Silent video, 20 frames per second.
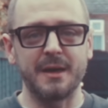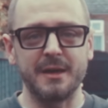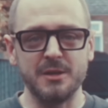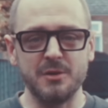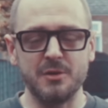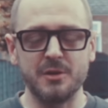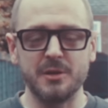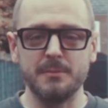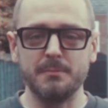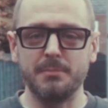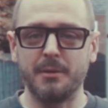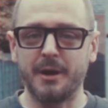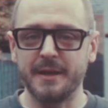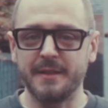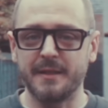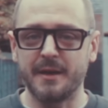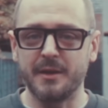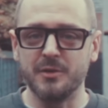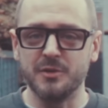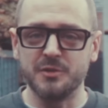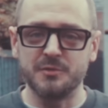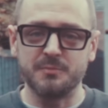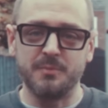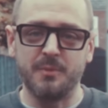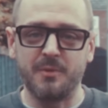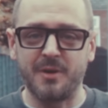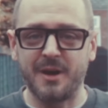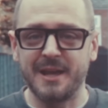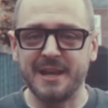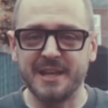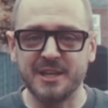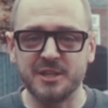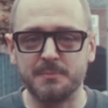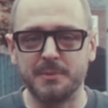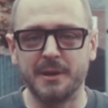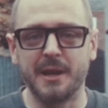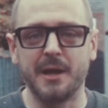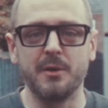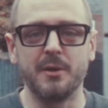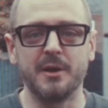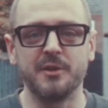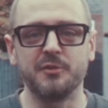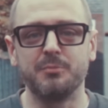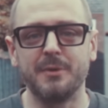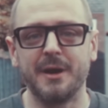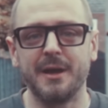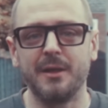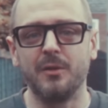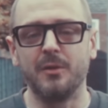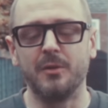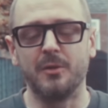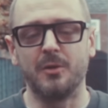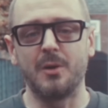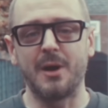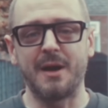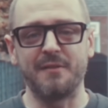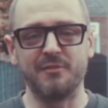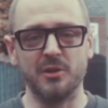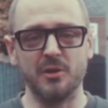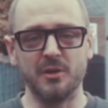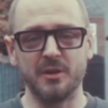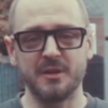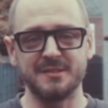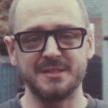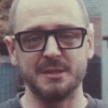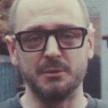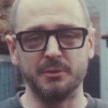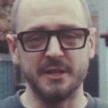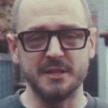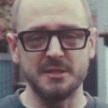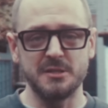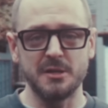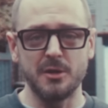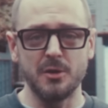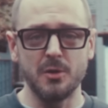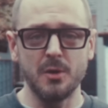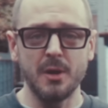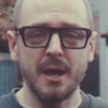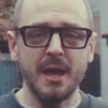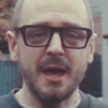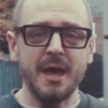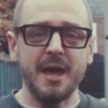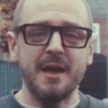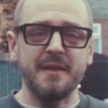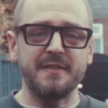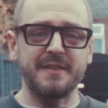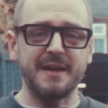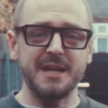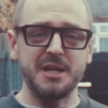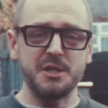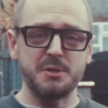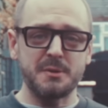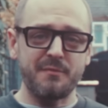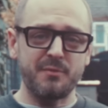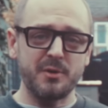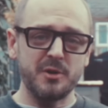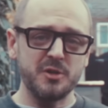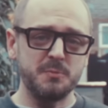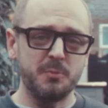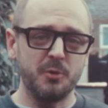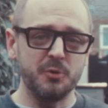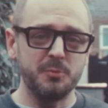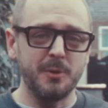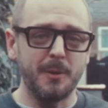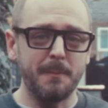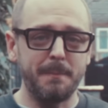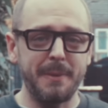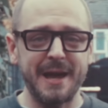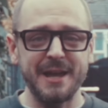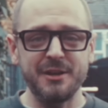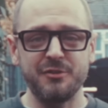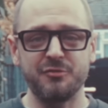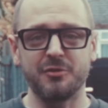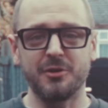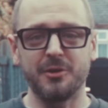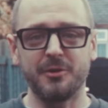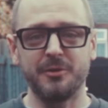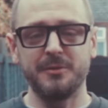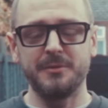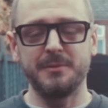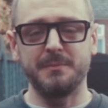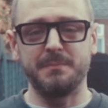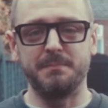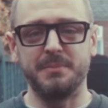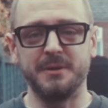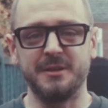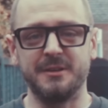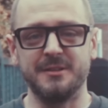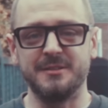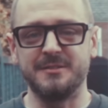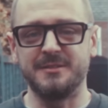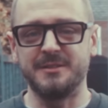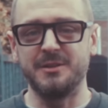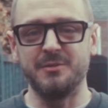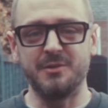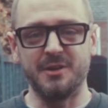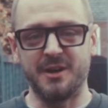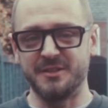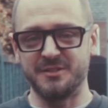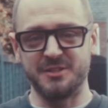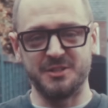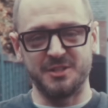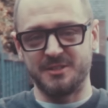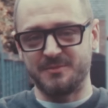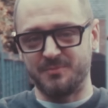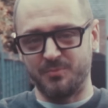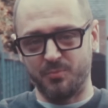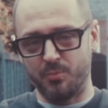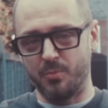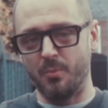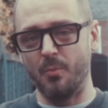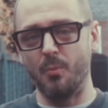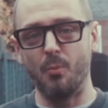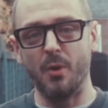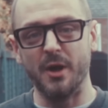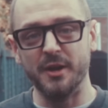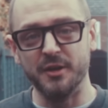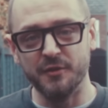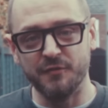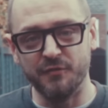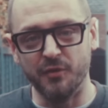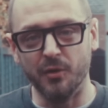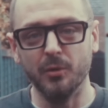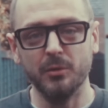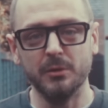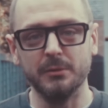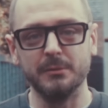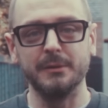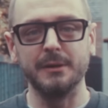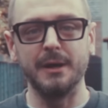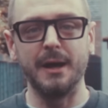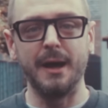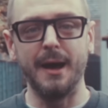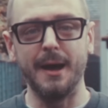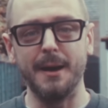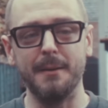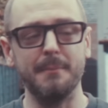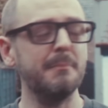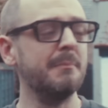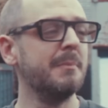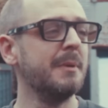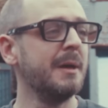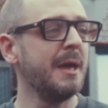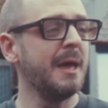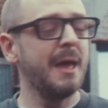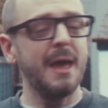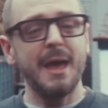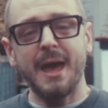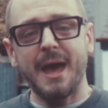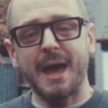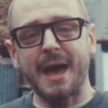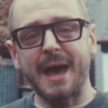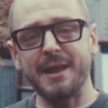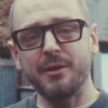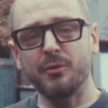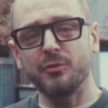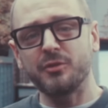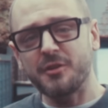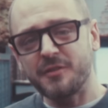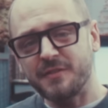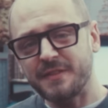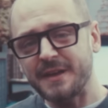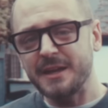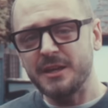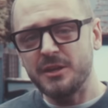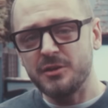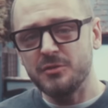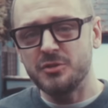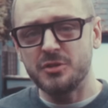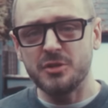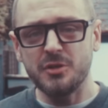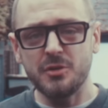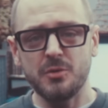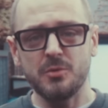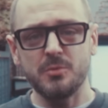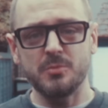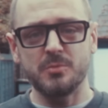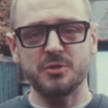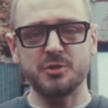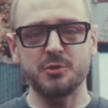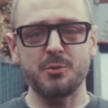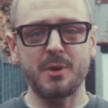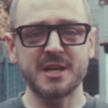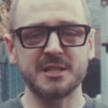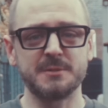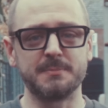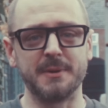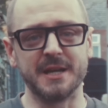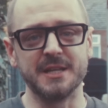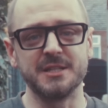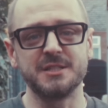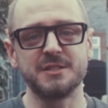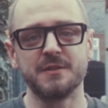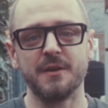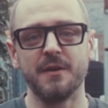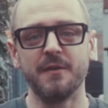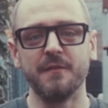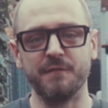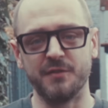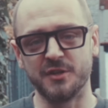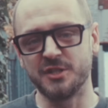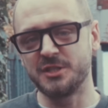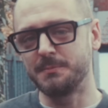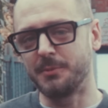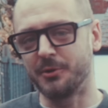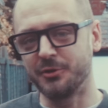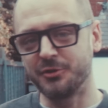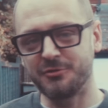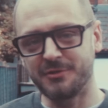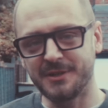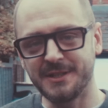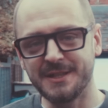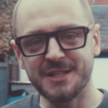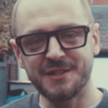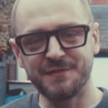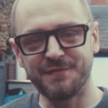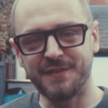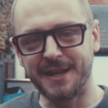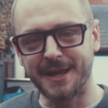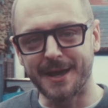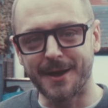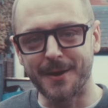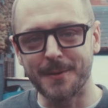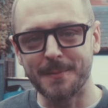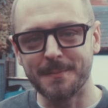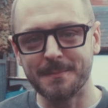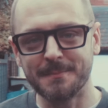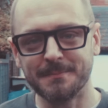You can buy those via links below as well, or have a look, see what they do. Thank you to everyone who supports me on Patreon, because you guys are just wonderful. And also thank you to Squarespace for sponsoring this video.